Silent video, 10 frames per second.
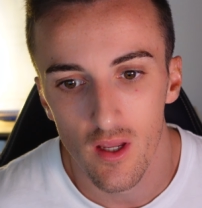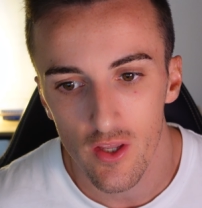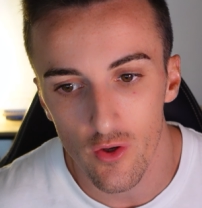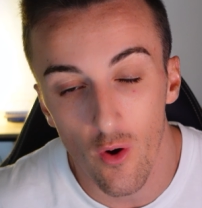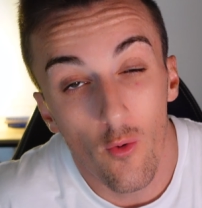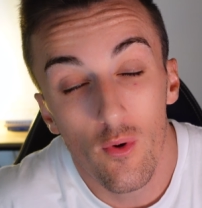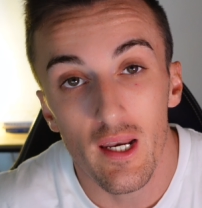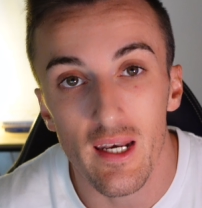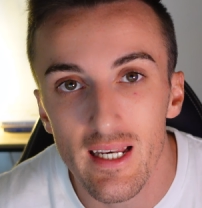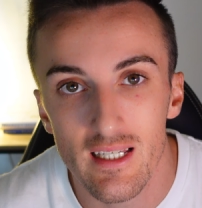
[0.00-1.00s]
You only
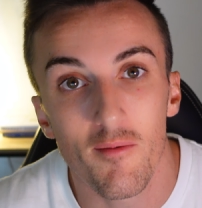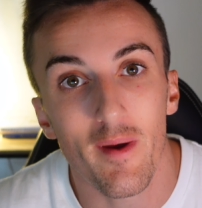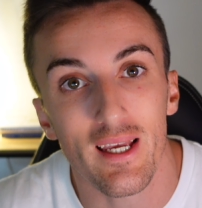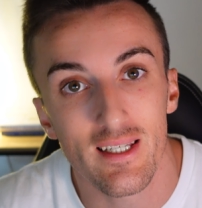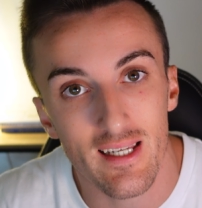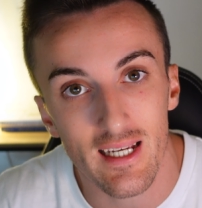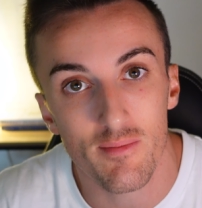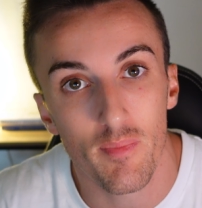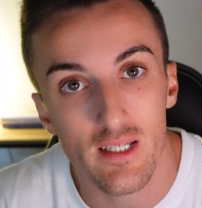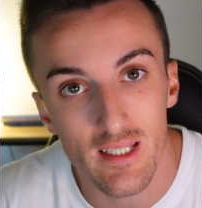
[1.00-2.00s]
need to make
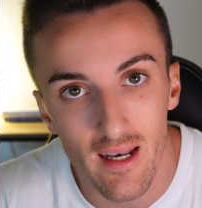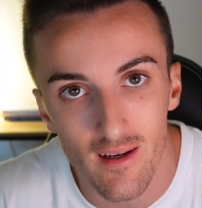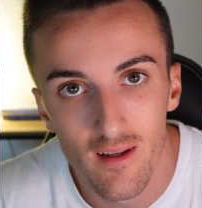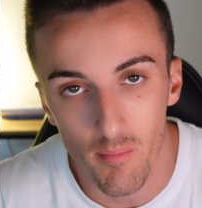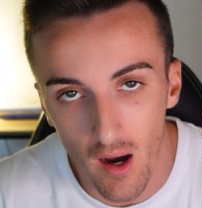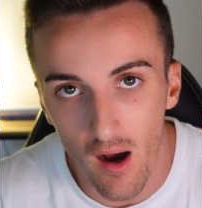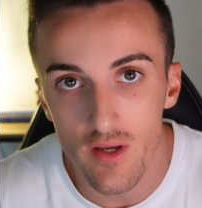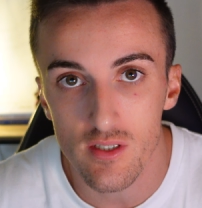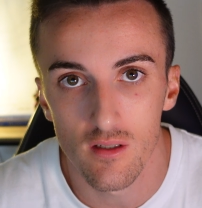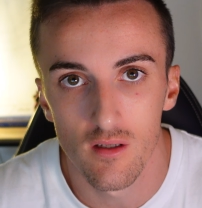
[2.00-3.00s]
6% to
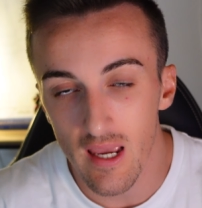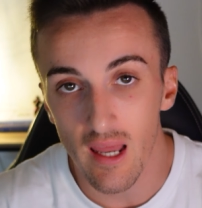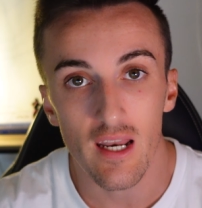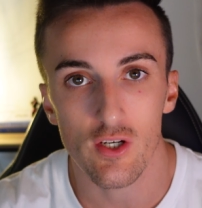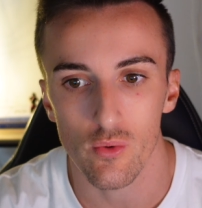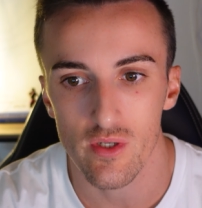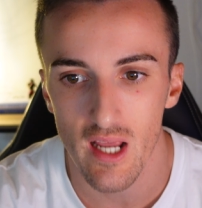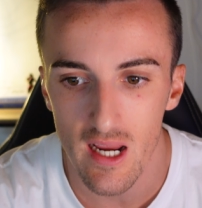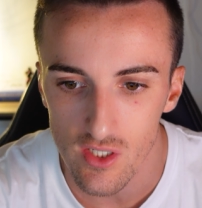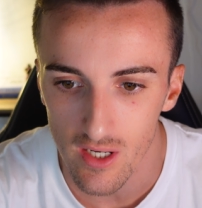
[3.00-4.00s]
pass the initial
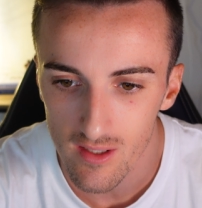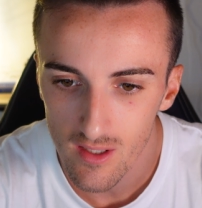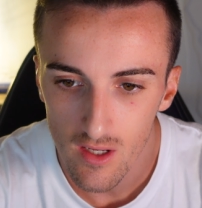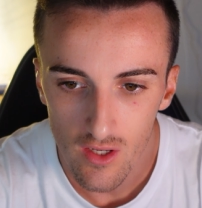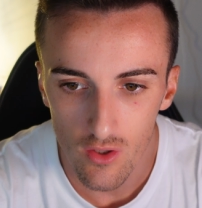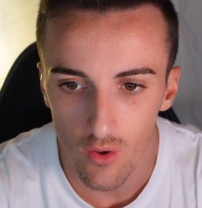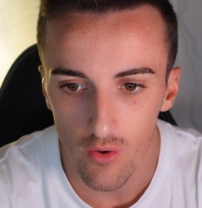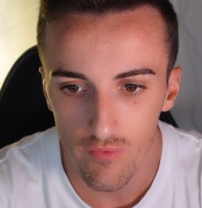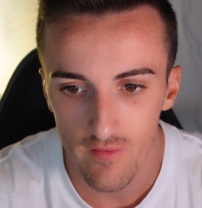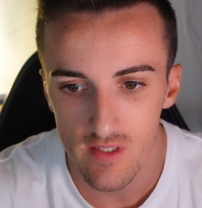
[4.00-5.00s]
stage. And, you know, on
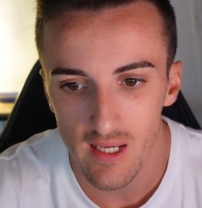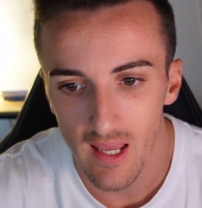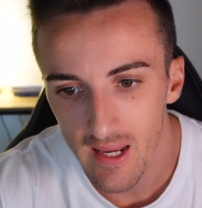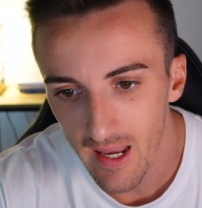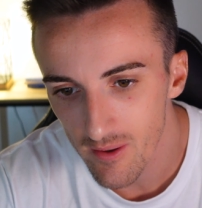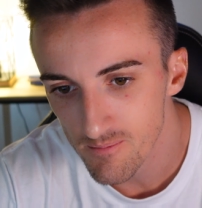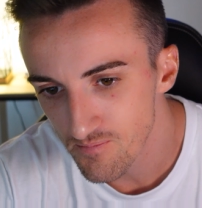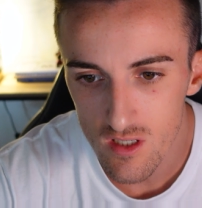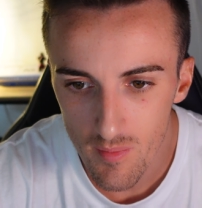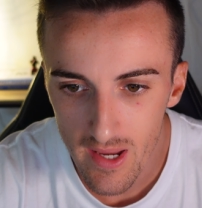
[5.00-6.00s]
a 50K account,
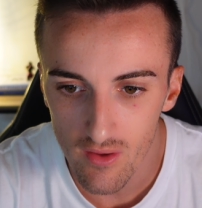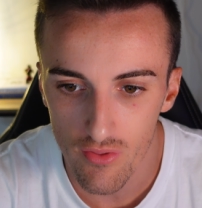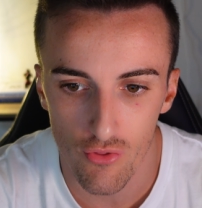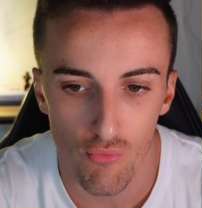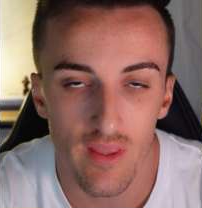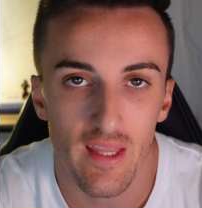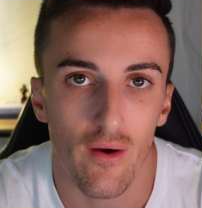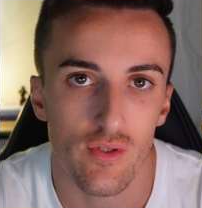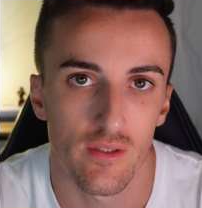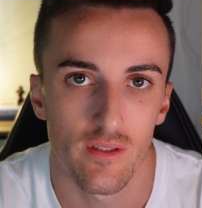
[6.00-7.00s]
to make
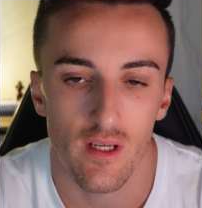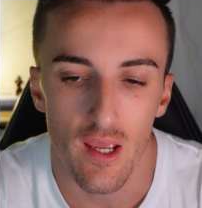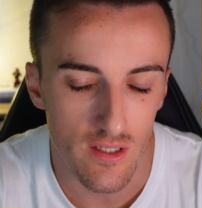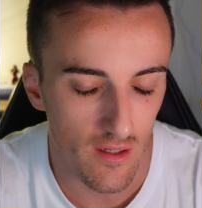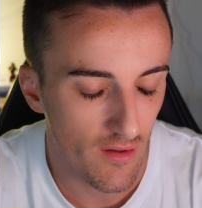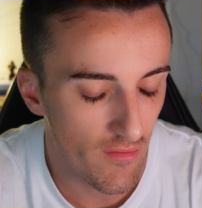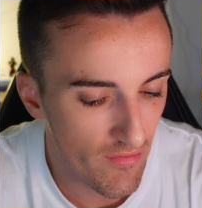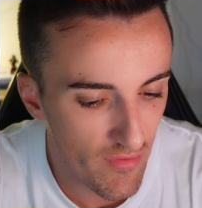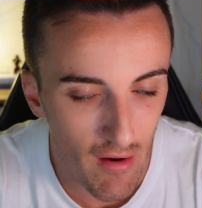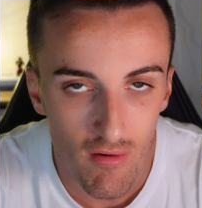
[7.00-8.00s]
3,000 is
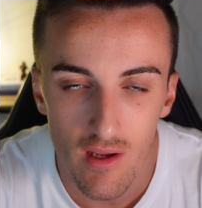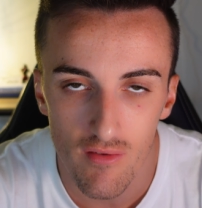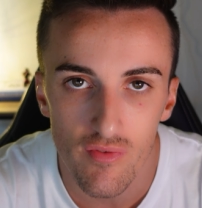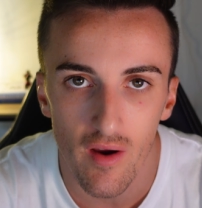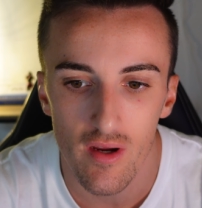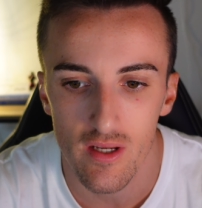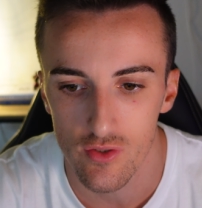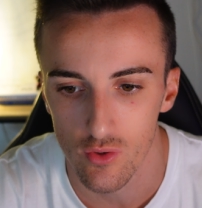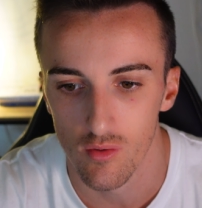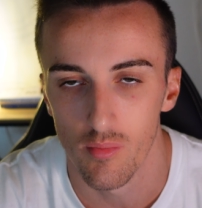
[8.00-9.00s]
very, very
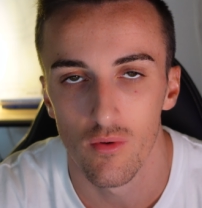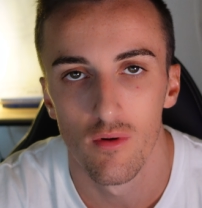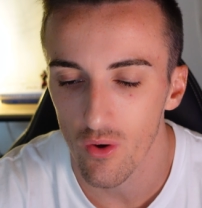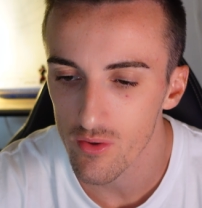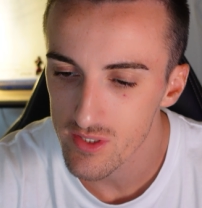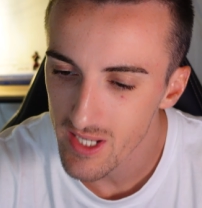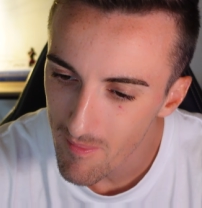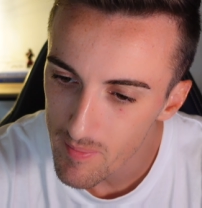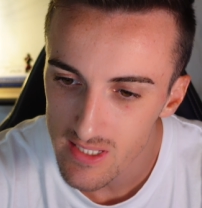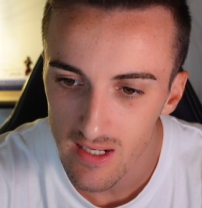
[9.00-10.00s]
doable. It's not
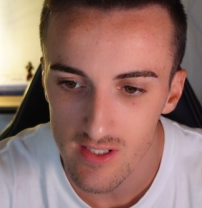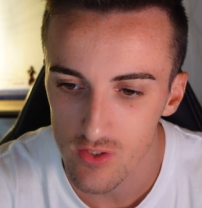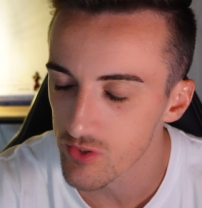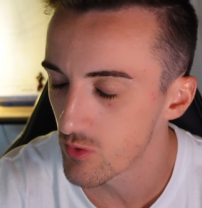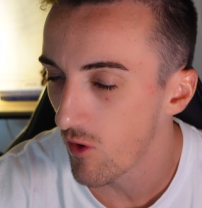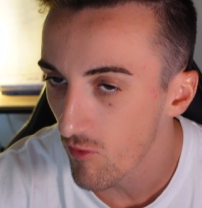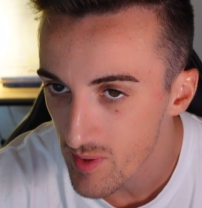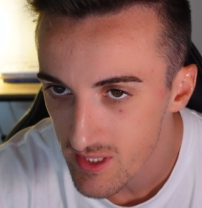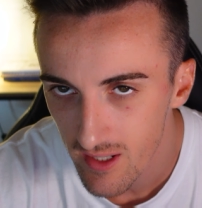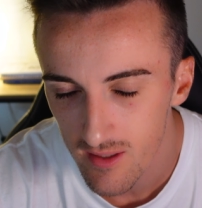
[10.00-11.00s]
10%, it's not
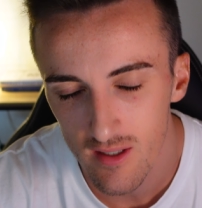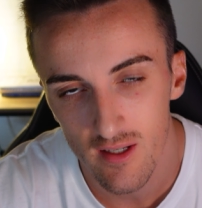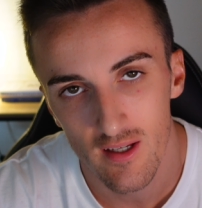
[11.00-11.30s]
12%,